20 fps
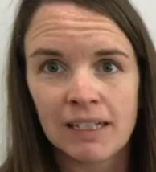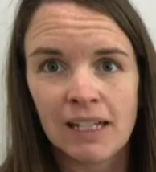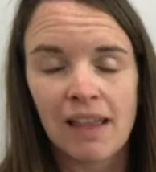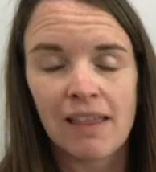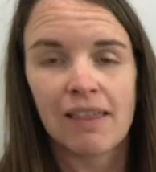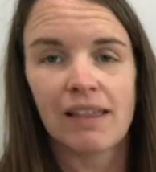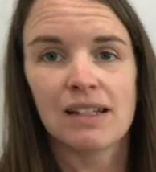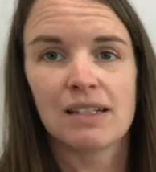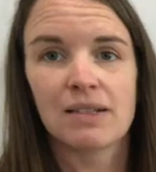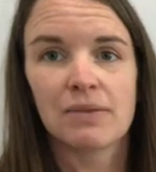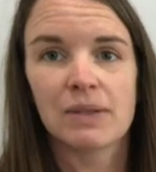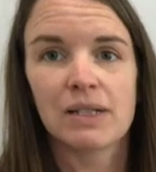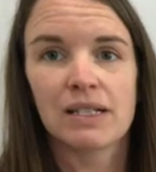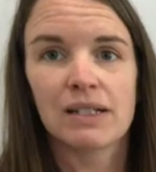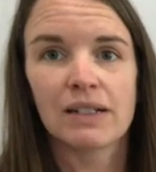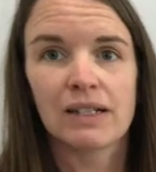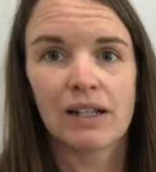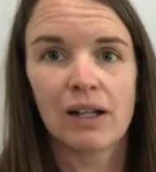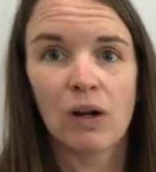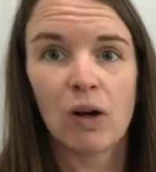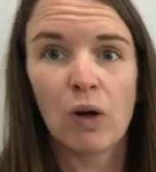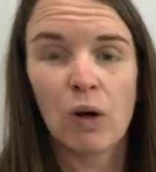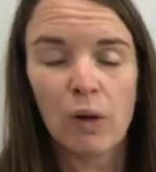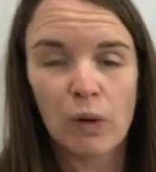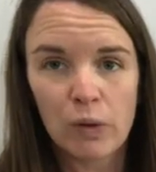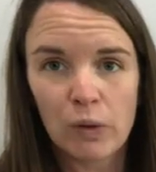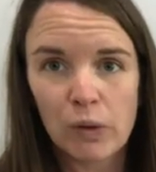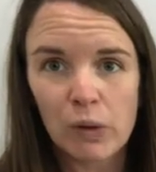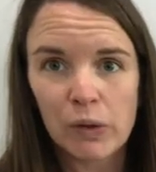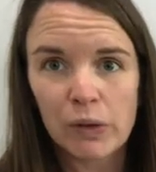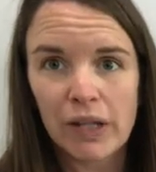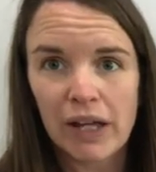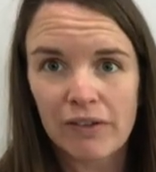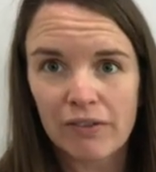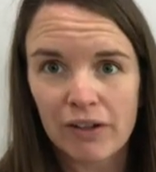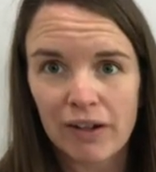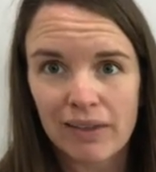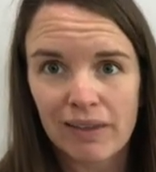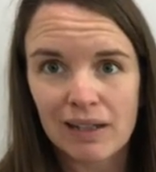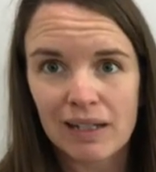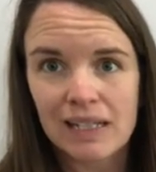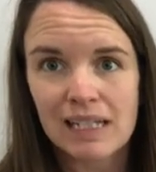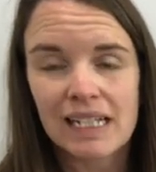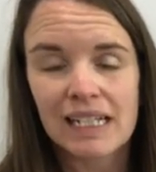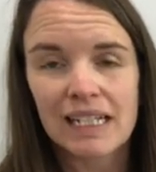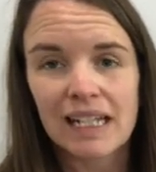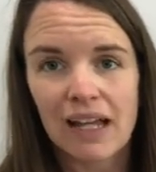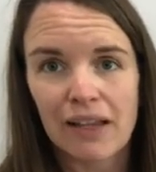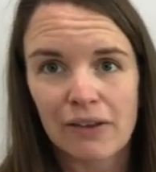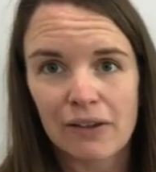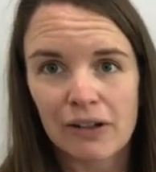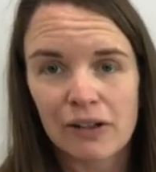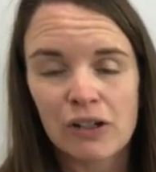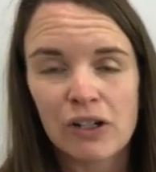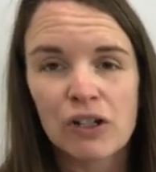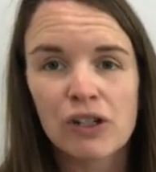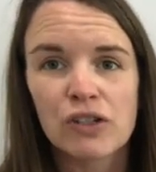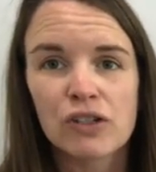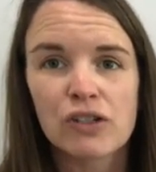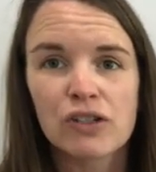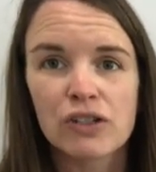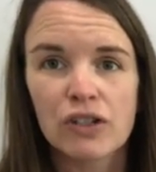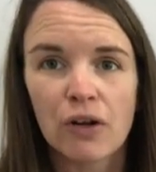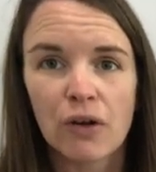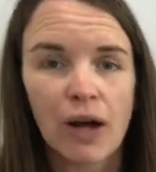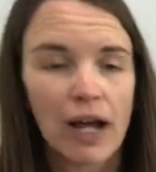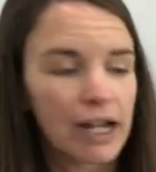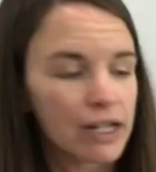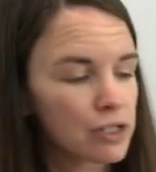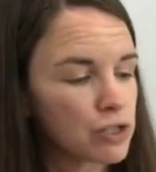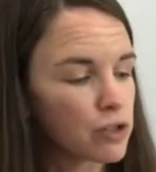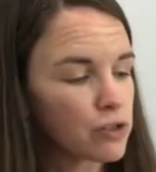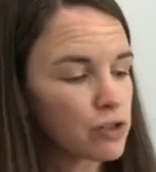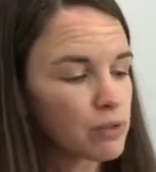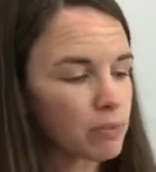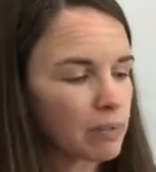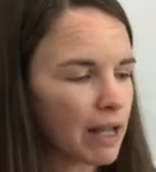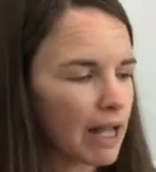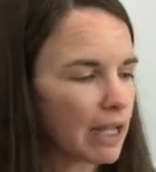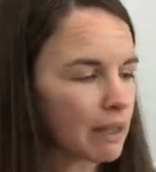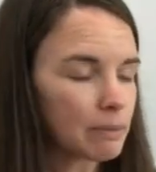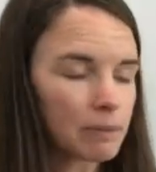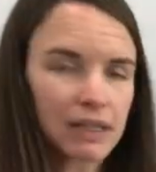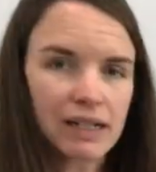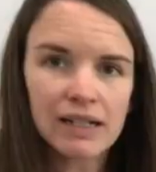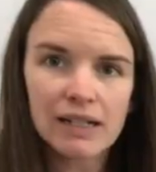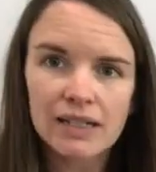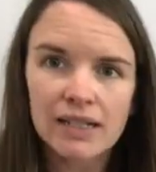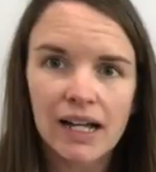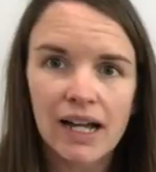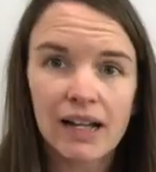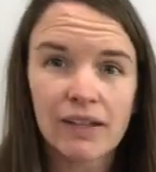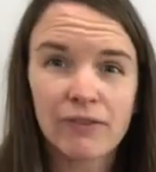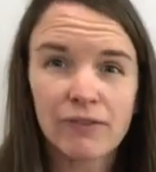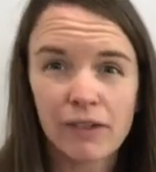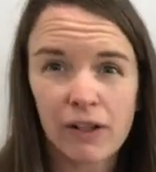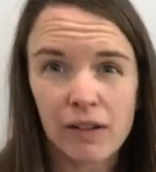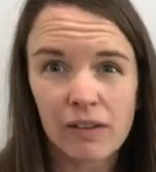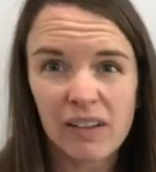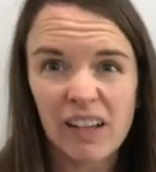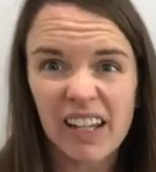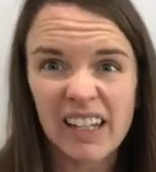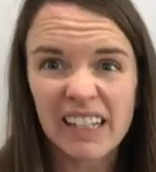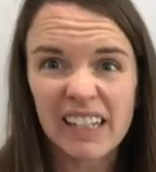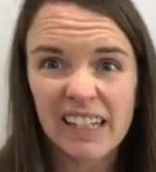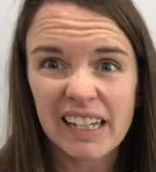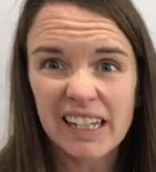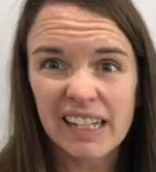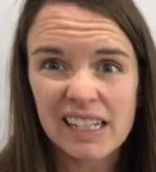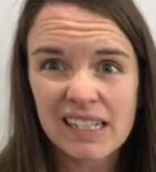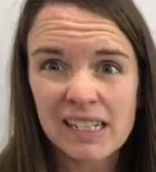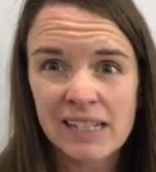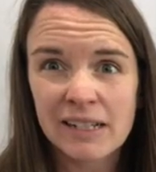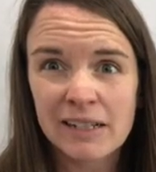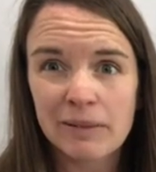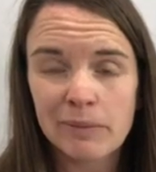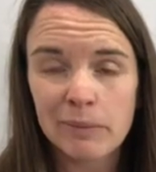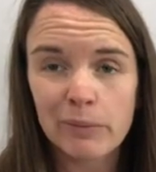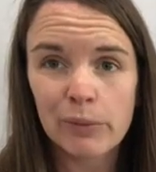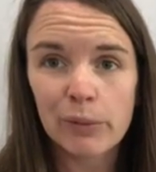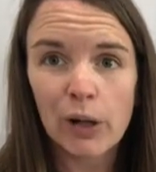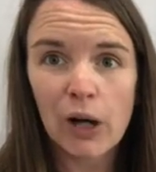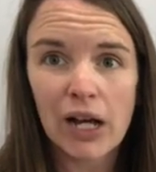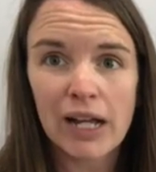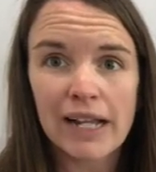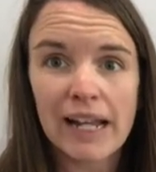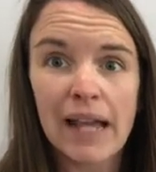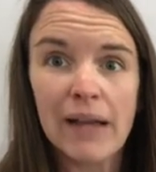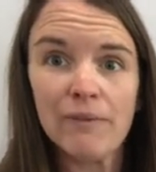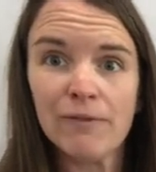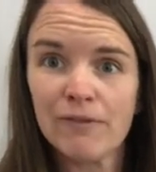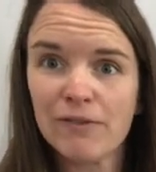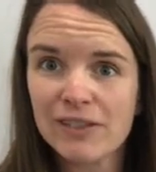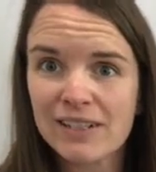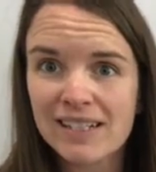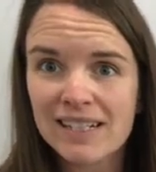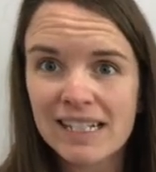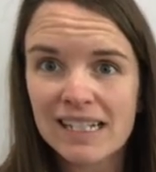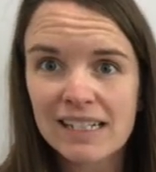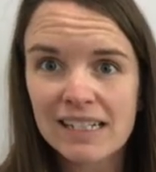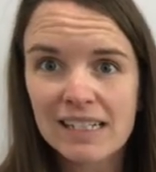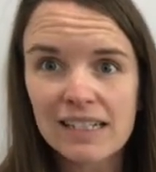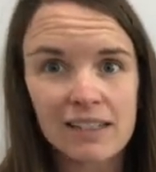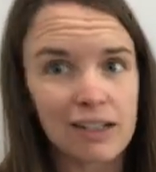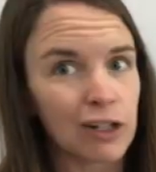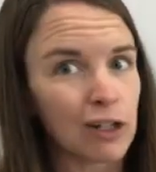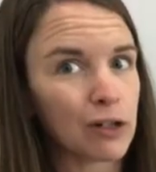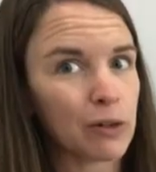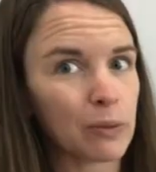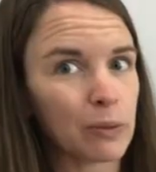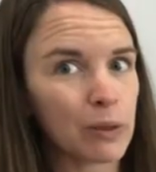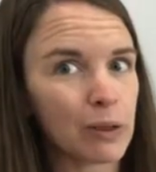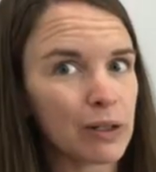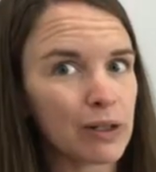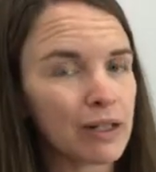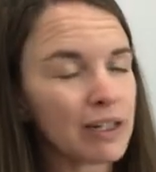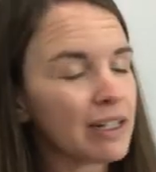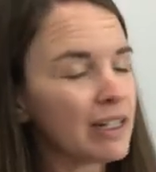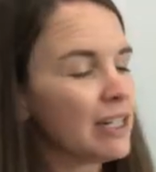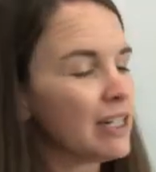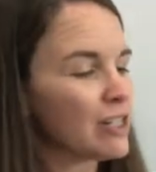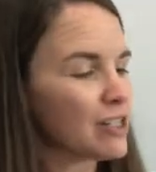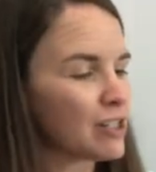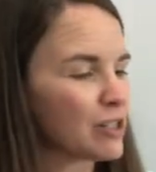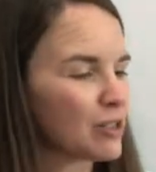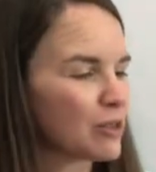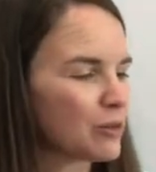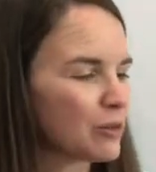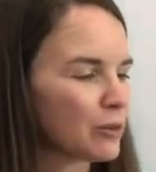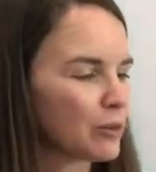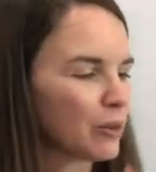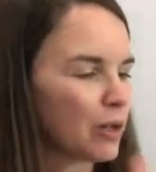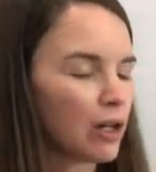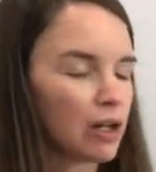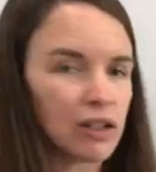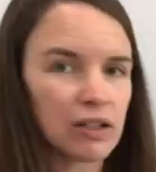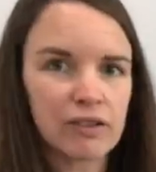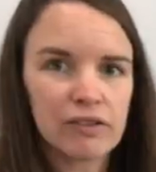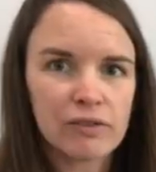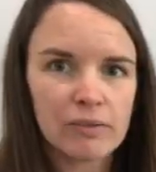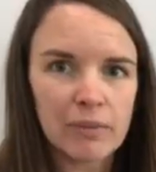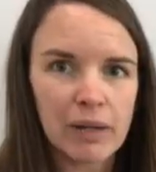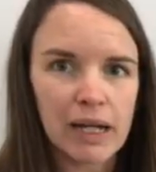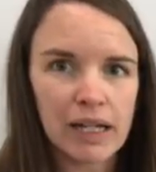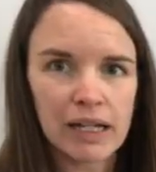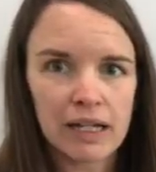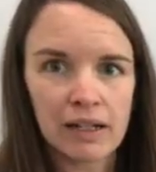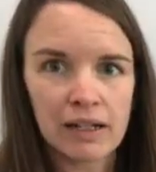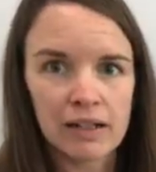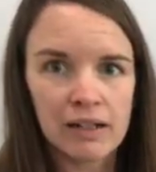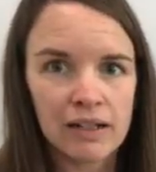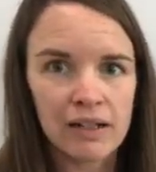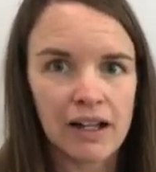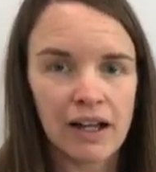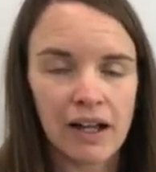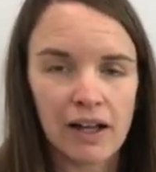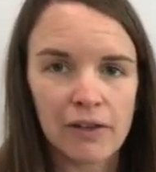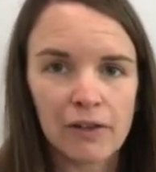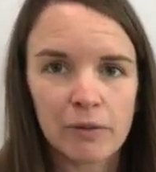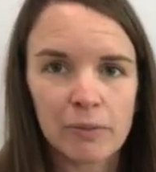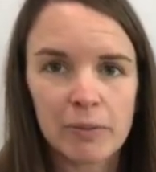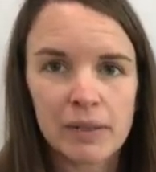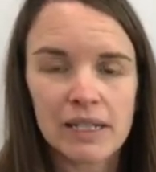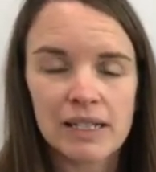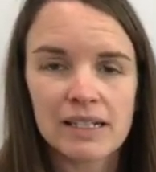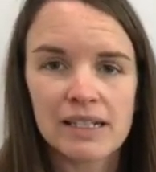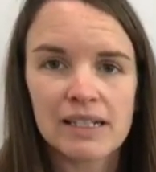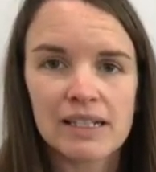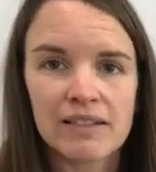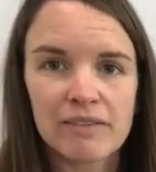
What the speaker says: That's what's going to hold everything together. So I chose black because I felt like it brought emphasis, artward, to all of my other pieces of